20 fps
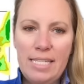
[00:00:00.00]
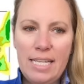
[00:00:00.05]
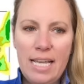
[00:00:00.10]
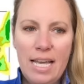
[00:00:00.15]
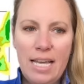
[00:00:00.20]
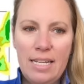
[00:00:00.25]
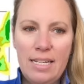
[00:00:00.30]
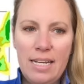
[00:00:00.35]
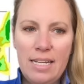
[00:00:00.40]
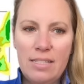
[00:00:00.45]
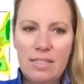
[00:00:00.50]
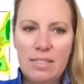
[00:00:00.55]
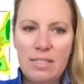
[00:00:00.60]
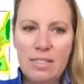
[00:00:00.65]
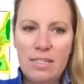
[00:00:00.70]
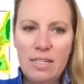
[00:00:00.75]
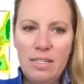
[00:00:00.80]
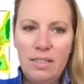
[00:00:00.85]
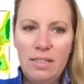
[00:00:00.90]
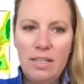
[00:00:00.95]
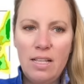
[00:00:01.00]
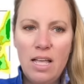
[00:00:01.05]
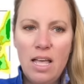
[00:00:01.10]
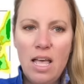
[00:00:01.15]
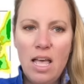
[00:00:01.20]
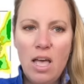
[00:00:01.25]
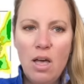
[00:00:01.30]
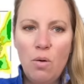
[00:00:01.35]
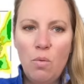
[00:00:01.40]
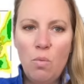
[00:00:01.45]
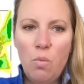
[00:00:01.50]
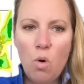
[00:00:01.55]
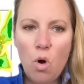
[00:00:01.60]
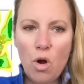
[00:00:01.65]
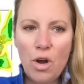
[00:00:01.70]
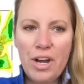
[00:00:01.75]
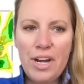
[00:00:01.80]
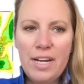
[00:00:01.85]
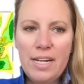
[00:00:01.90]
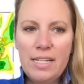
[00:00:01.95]
and it's still
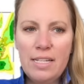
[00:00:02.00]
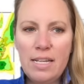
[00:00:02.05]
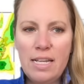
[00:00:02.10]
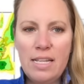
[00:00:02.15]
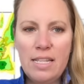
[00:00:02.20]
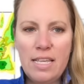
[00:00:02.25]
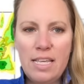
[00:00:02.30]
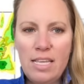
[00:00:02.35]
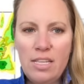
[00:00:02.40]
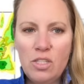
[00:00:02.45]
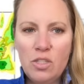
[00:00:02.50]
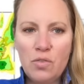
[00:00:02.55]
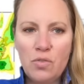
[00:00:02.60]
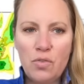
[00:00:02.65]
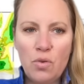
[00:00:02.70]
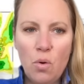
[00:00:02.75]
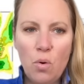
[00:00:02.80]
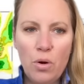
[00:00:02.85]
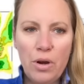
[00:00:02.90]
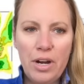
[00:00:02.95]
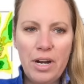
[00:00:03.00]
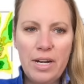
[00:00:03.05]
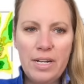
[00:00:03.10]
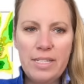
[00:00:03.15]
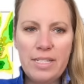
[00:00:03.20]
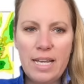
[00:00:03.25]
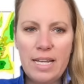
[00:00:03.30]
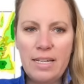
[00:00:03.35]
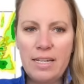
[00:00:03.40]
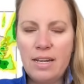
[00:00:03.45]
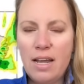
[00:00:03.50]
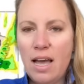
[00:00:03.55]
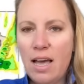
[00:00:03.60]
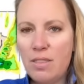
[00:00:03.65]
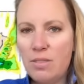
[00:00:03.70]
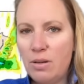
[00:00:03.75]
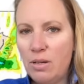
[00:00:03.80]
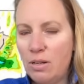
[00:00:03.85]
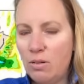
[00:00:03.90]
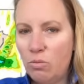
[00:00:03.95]
warned in the East Fjords and in
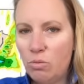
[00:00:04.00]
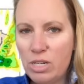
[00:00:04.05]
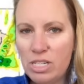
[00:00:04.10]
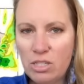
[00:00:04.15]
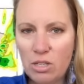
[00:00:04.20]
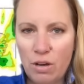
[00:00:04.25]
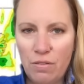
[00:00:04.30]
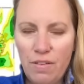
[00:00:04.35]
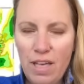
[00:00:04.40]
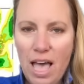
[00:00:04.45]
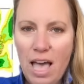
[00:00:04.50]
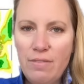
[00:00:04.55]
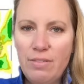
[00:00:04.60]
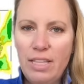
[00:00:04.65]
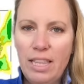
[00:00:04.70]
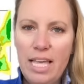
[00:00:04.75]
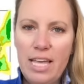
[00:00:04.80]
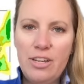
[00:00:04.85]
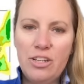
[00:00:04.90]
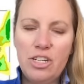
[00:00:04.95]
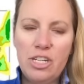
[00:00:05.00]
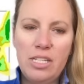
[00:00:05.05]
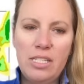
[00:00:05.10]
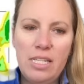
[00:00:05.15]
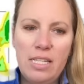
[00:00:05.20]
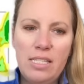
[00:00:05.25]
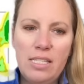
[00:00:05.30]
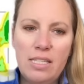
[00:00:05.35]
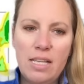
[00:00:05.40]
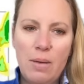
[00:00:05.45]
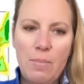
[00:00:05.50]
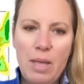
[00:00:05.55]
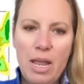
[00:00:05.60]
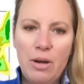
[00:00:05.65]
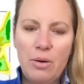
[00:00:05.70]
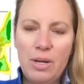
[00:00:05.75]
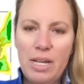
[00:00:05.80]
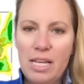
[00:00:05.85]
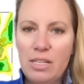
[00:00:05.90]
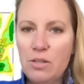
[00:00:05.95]
other risk of avalanches in some
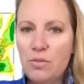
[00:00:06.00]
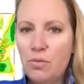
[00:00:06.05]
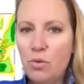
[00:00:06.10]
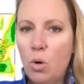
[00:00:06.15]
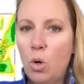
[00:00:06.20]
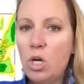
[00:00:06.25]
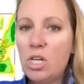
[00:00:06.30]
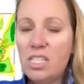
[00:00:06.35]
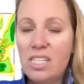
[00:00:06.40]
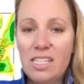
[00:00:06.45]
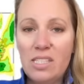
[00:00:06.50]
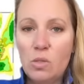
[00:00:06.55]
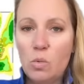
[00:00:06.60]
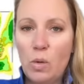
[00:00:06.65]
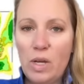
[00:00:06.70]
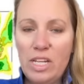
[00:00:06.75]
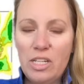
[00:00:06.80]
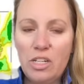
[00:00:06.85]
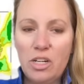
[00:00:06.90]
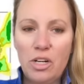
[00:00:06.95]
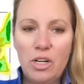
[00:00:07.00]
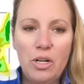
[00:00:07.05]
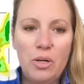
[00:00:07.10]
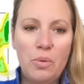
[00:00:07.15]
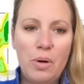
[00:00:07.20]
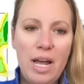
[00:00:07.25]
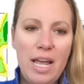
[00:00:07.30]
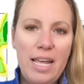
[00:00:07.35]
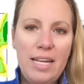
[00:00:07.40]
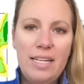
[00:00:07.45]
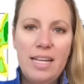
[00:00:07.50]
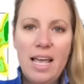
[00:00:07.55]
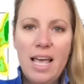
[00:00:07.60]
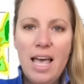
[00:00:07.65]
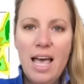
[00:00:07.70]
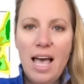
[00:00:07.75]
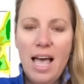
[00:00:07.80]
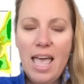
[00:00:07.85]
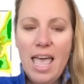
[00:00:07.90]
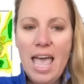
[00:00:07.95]
areas. Of course, it's winter, right?
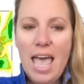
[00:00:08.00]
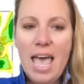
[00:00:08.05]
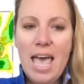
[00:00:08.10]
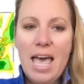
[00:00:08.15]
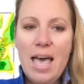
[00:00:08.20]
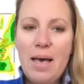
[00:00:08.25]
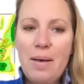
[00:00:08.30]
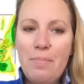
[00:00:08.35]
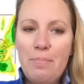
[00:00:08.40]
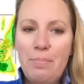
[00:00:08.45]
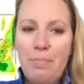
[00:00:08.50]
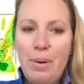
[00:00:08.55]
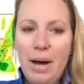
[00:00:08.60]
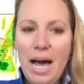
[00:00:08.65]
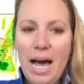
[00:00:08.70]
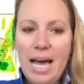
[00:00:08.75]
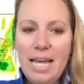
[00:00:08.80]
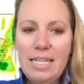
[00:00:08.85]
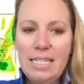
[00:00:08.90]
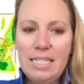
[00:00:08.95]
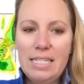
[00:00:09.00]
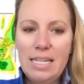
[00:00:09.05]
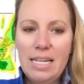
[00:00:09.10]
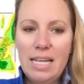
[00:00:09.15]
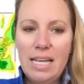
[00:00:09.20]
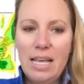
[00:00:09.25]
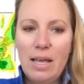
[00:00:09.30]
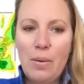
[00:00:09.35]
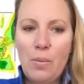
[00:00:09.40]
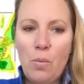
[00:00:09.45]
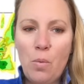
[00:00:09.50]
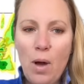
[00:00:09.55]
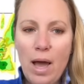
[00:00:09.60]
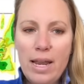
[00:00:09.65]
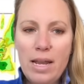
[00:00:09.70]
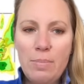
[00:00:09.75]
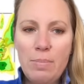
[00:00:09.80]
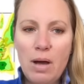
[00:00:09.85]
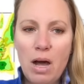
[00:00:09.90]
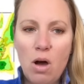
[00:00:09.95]
But what
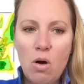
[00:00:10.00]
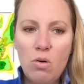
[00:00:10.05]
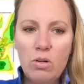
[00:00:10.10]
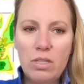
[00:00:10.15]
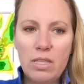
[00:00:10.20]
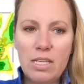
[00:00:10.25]
about the